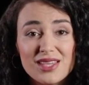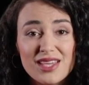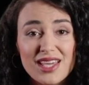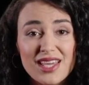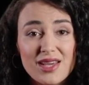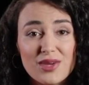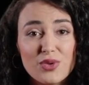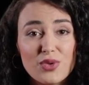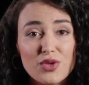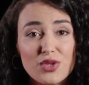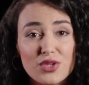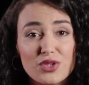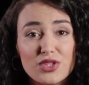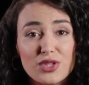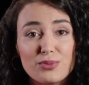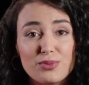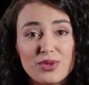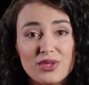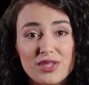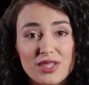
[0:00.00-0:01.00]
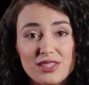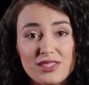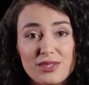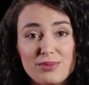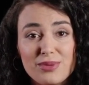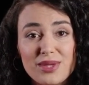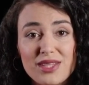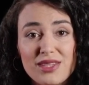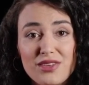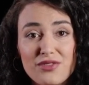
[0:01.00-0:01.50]
in order to
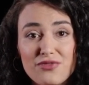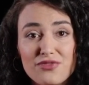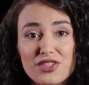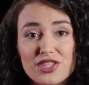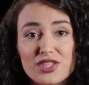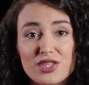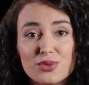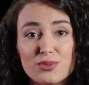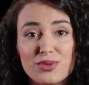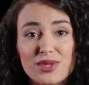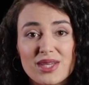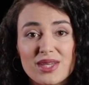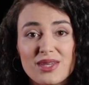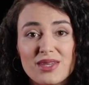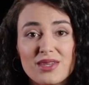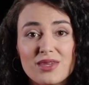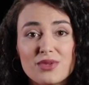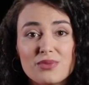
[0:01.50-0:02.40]
participate efficiently,